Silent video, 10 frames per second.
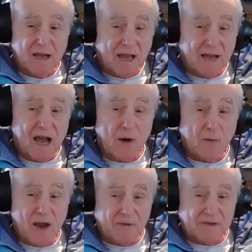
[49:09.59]
And now
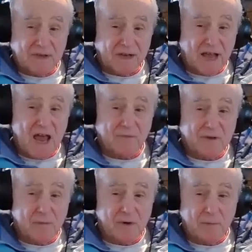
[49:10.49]
we have this laugh
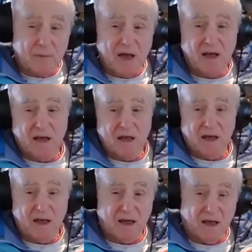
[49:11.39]
come up. Ha ha
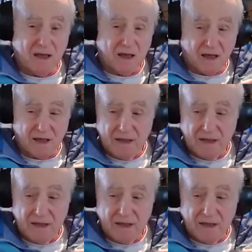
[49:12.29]
ha ha ha.